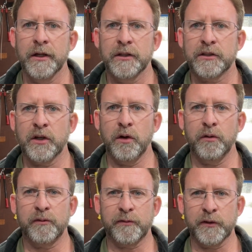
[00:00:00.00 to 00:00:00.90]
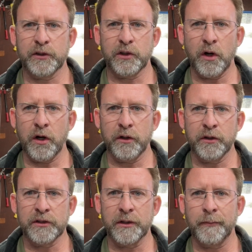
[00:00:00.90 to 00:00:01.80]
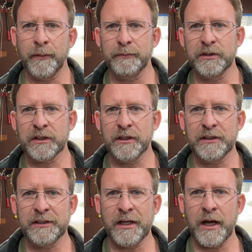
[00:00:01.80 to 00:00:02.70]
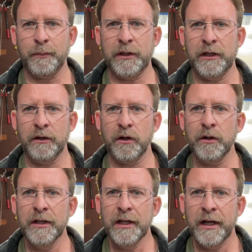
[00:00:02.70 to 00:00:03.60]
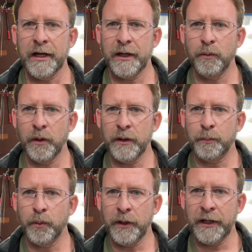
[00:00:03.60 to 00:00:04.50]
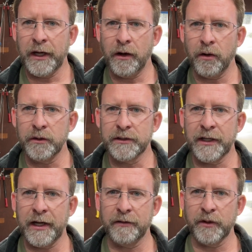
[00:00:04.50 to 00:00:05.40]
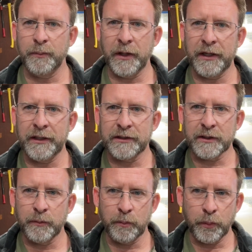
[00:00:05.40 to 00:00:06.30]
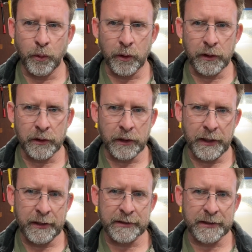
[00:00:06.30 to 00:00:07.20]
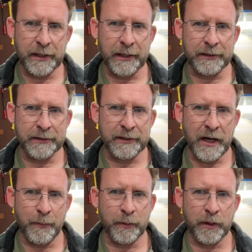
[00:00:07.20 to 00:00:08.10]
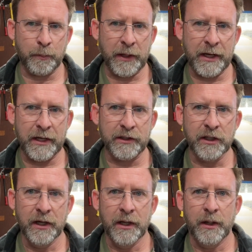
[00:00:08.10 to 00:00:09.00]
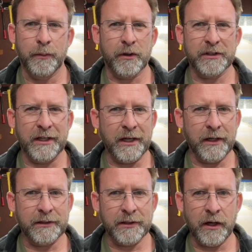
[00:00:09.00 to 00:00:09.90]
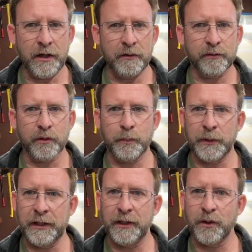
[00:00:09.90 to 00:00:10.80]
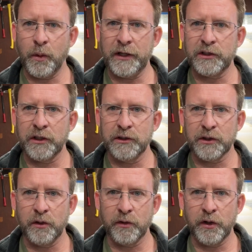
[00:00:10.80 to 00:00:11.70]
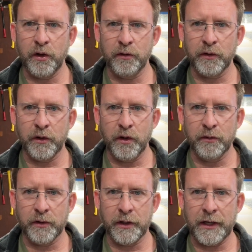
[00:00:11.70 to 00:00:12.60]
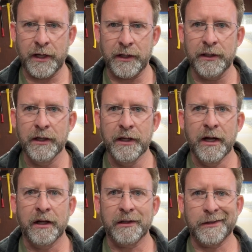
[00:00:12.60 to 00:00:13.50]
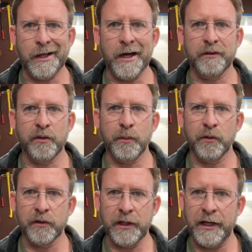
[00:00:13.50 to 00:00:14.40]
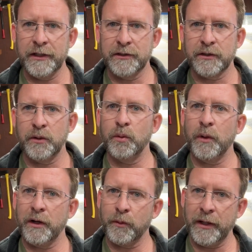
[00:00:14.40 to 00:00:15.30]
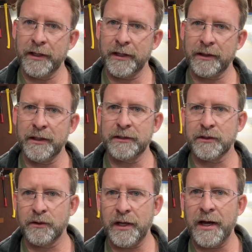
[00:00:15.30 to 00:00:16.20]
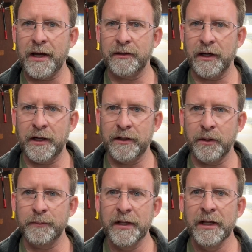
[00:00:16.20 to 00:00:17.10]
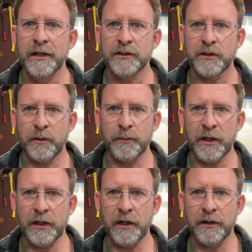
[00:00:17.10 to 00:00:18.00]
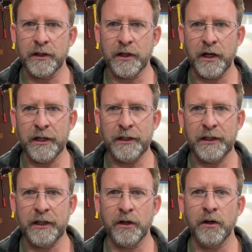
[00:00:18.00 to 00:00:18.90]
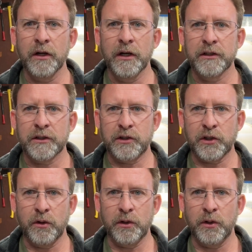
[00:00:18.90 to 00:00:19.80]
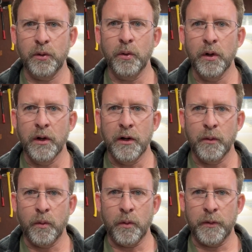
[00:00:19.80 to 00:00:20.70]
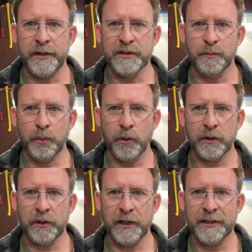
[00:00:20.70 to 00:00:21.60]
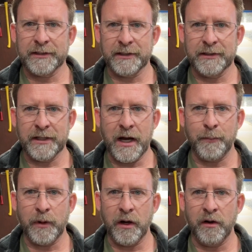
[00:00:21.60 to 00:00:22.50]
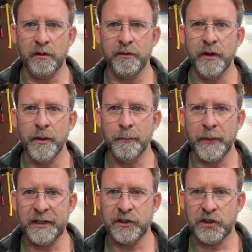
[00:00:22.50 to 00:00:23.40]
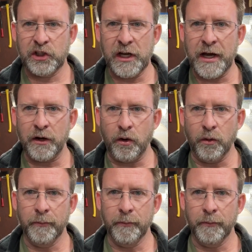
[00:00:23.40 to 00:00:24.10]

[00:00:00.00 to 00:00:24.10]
So for starters, I'm just going to stop here and I want to point out to everybody some important links at the top of the page because I get a ton of repeat questions over and over and over again. A lot of them are related to where do I get this or that item. So I'm going to cut in here to show you these important links at the top of my channel.